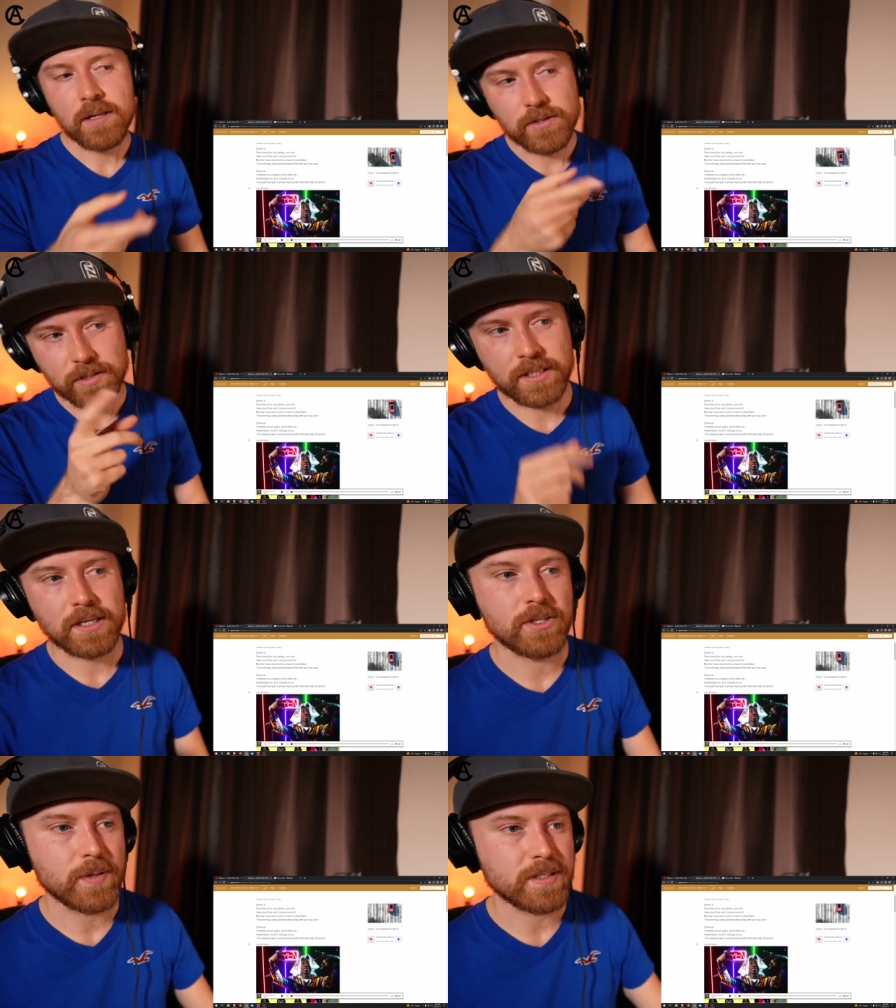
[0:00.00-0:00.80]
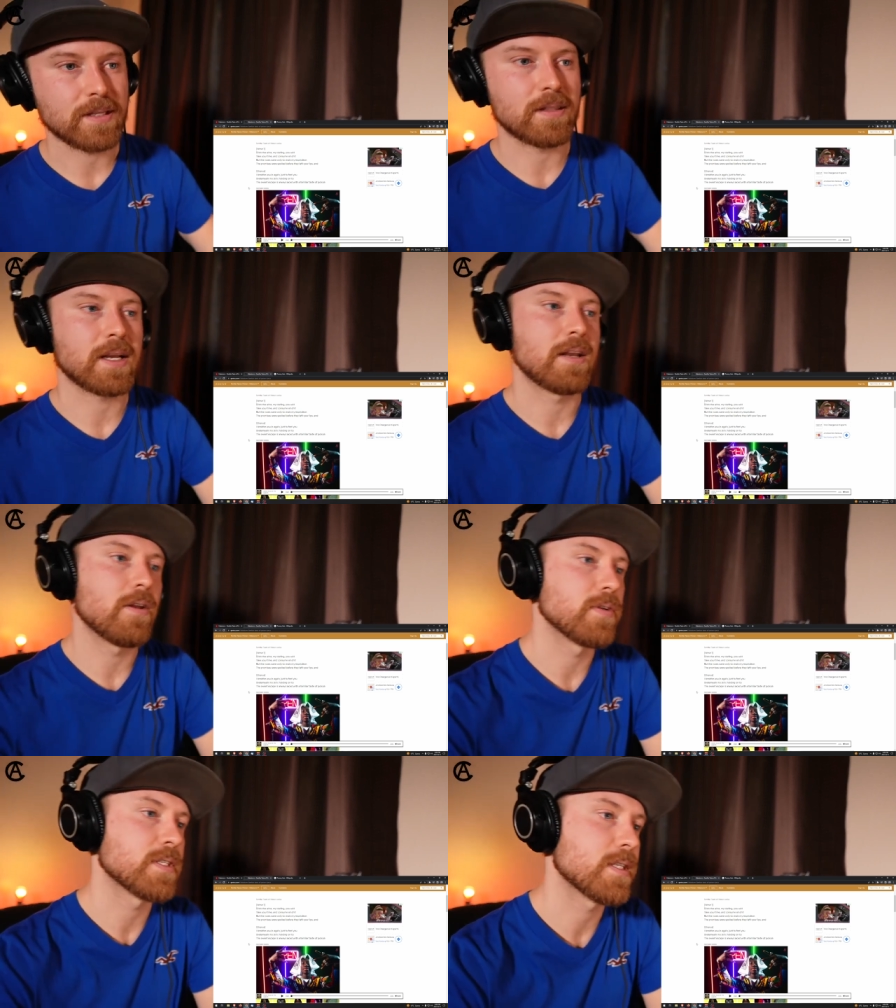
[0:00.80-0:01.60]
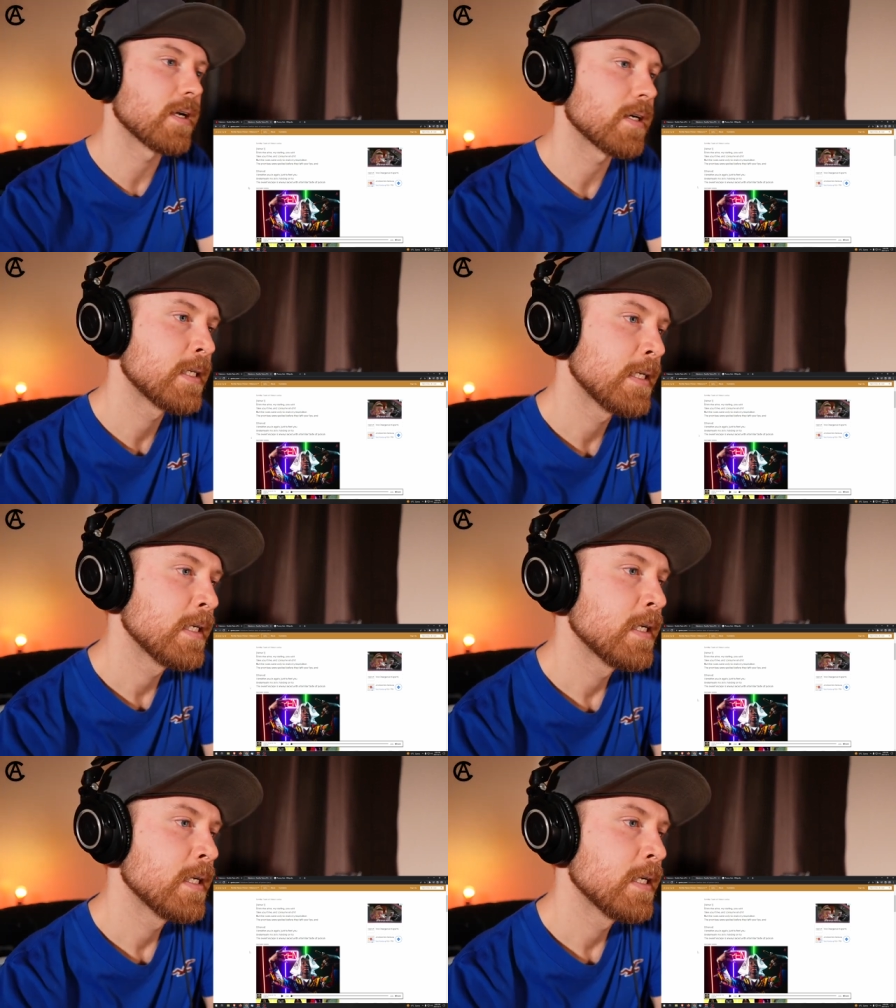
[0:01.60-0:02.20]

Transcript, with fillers: So just an interesting thing I noticed there.